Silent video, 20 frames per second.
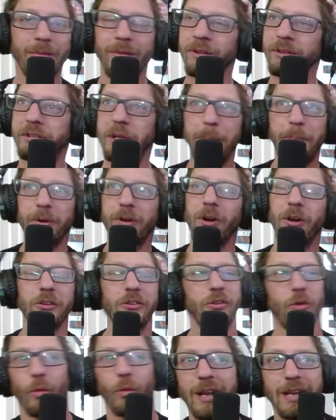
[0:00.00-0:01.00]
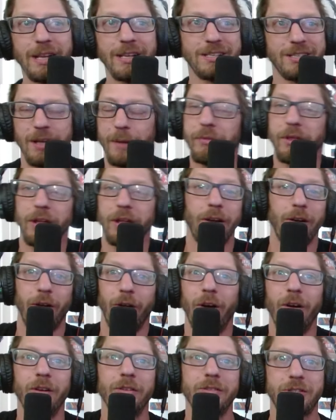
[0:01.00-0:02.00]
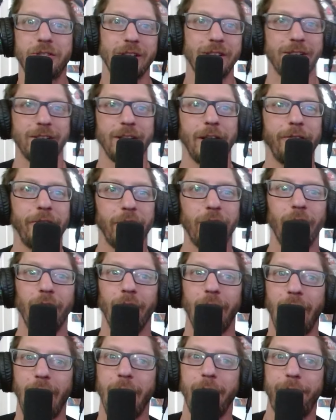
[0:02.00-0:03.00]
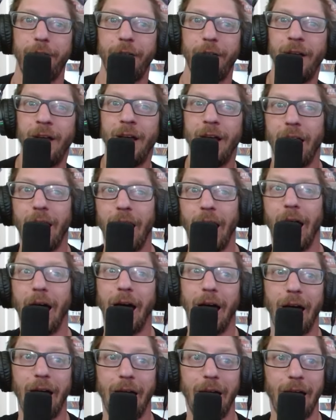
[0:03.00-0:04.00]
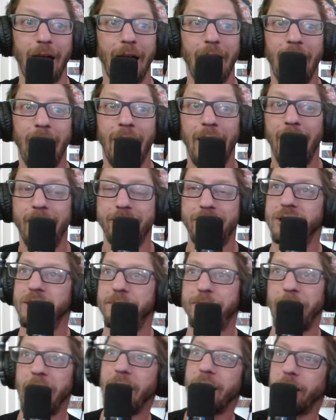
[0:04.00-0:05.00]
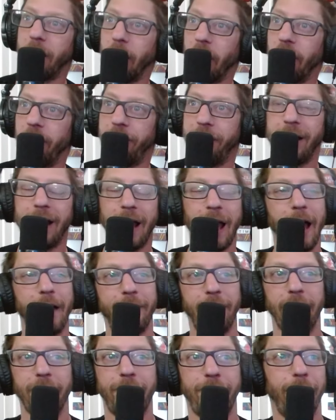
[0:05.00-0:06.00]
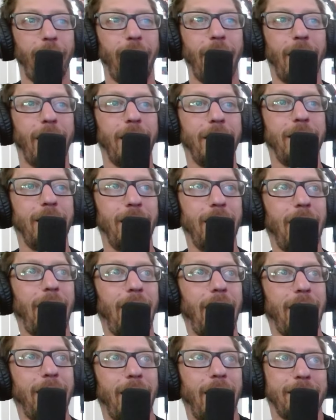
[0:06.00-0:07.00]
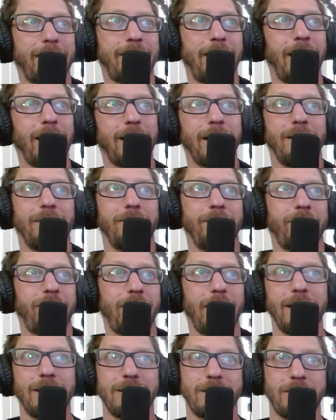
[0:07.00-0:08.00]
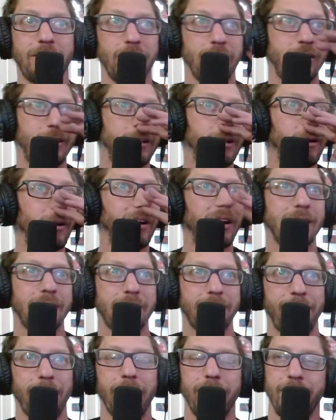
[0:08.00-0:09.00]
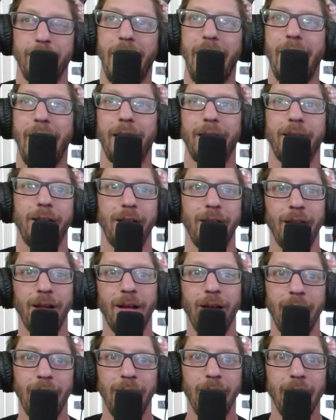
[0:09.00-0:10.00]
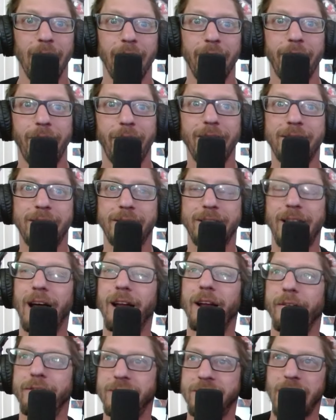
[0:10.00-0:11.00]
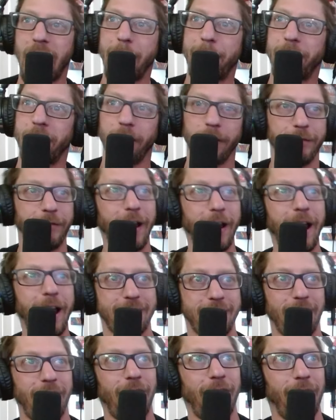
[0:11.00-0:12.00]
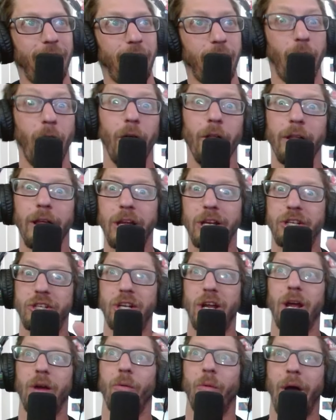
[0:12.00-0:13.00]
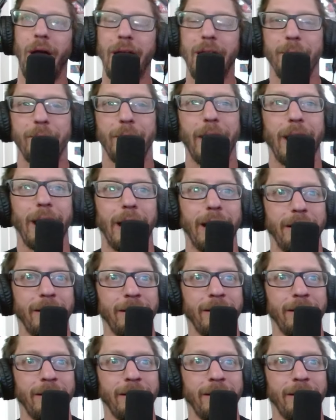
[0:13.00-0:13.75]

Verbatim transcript: typical 20 something year old just living their life uh just being goofy having fun and not taking things too serious but man this kind of slap in her face, huh? Like, holy shit, wait a minute.